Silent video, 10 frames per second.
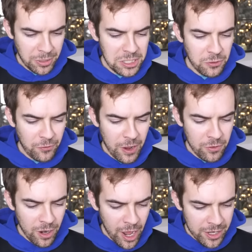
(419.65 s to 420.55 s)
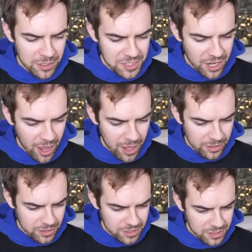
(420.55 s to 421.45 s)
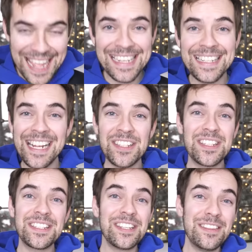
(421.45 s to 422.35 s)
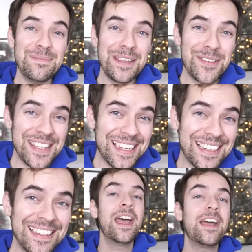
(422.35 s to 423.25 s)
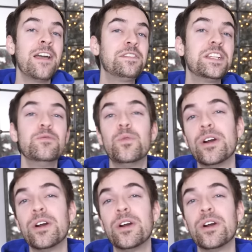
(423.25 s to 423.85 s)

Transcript: Plays your favorite Hanukkah songs and dances to the music. Hey, I've seen